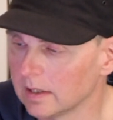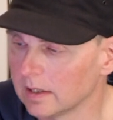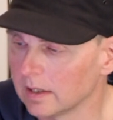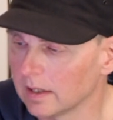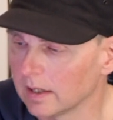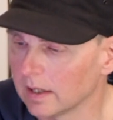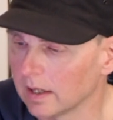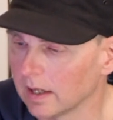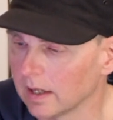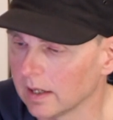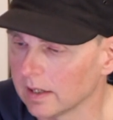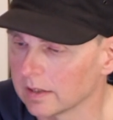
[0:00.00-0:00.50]

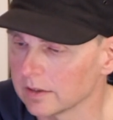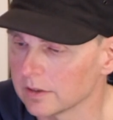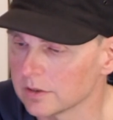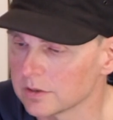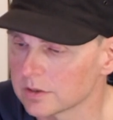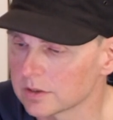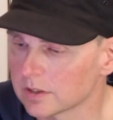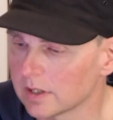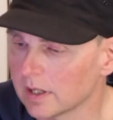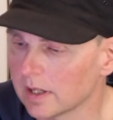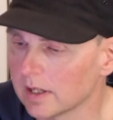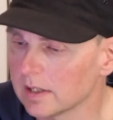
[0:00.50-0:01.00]
And the
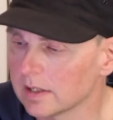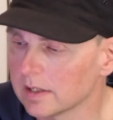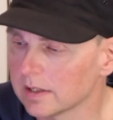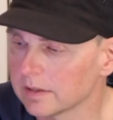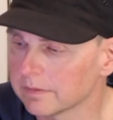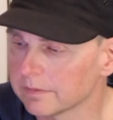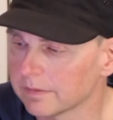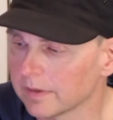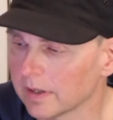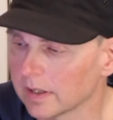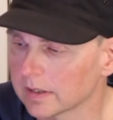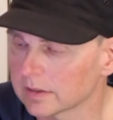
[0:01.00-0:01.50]

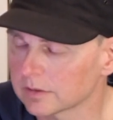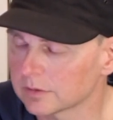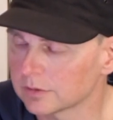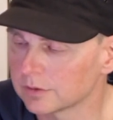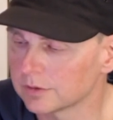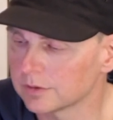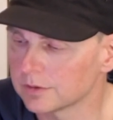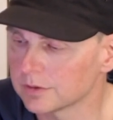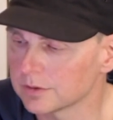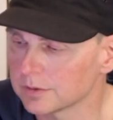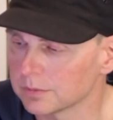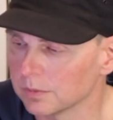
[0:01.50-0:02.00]
scaling
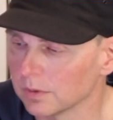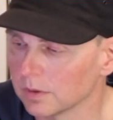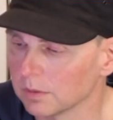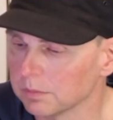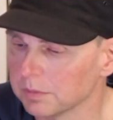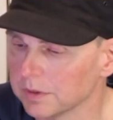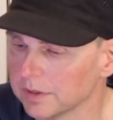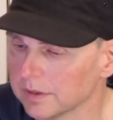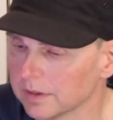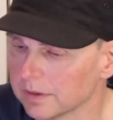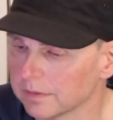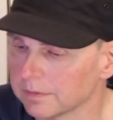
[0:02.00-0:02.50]
factors
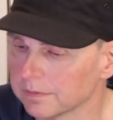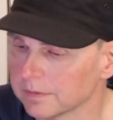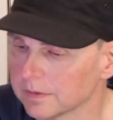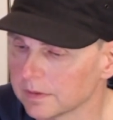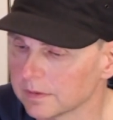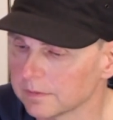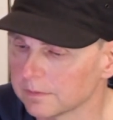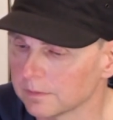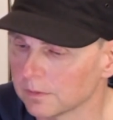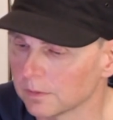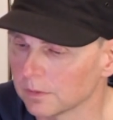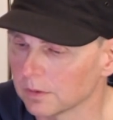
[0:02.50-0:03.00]
will be
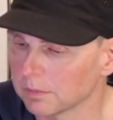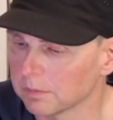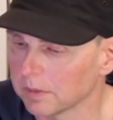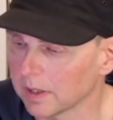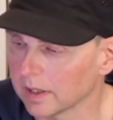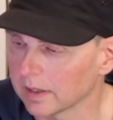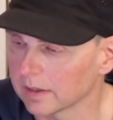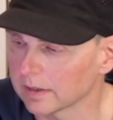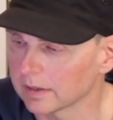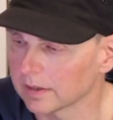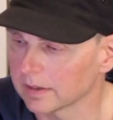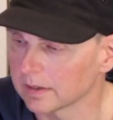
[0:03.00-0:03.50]
different for the
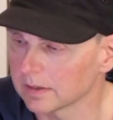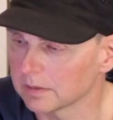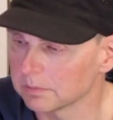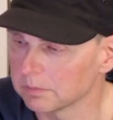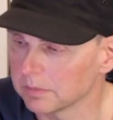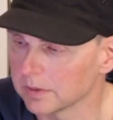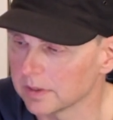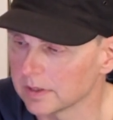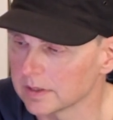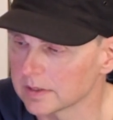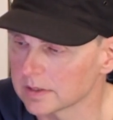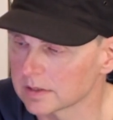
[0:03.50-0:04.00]
back
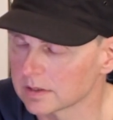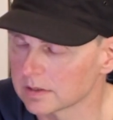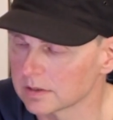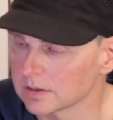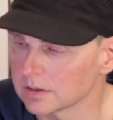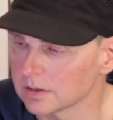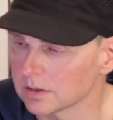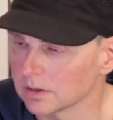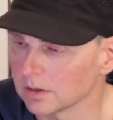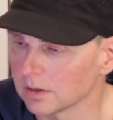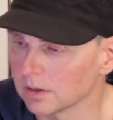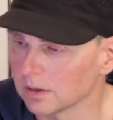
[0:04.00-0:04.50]
end piece.
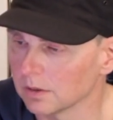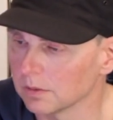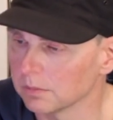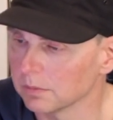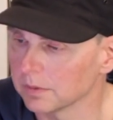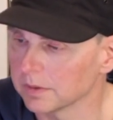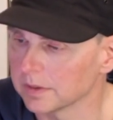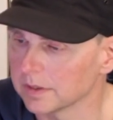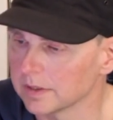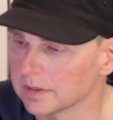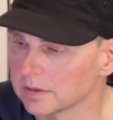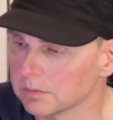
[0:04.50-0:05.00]
So
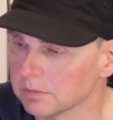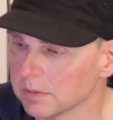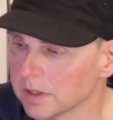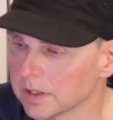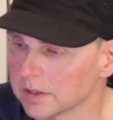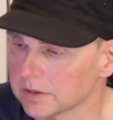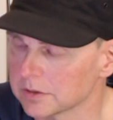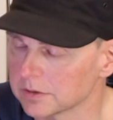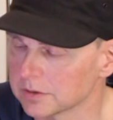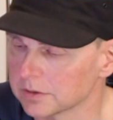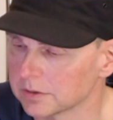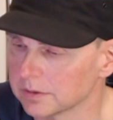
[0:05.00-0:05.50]
we need to
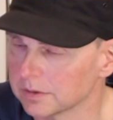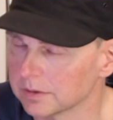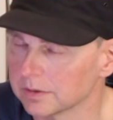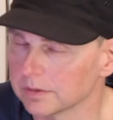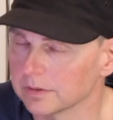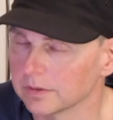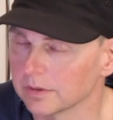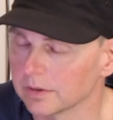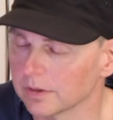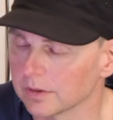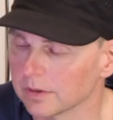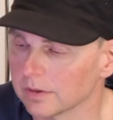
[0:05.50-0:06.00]
measure
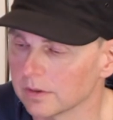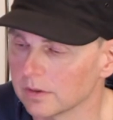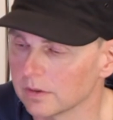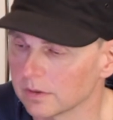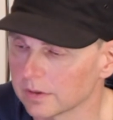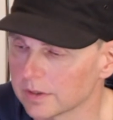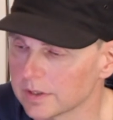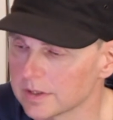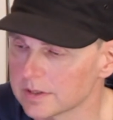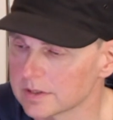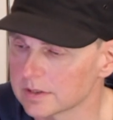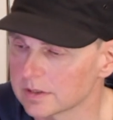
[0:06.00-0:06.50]
the
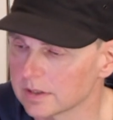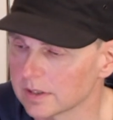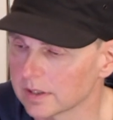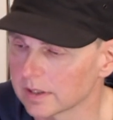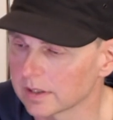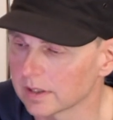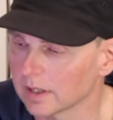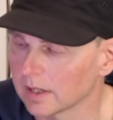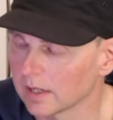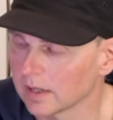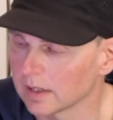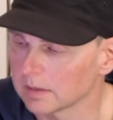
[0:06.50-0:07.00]
hockey
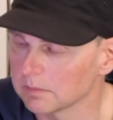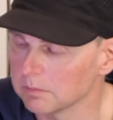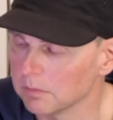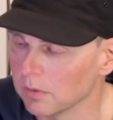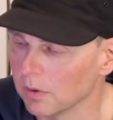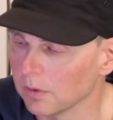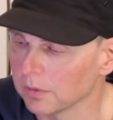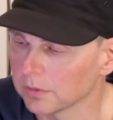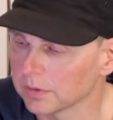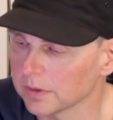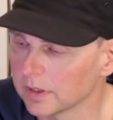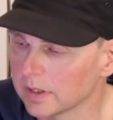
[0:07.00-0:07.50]
stick at
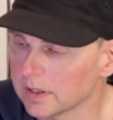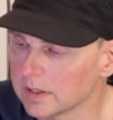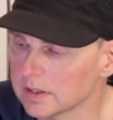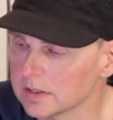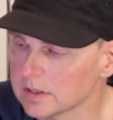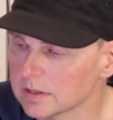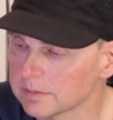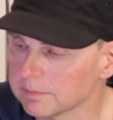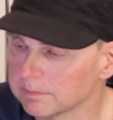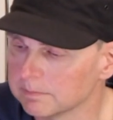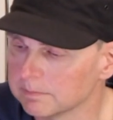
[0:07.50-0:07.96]
both ends.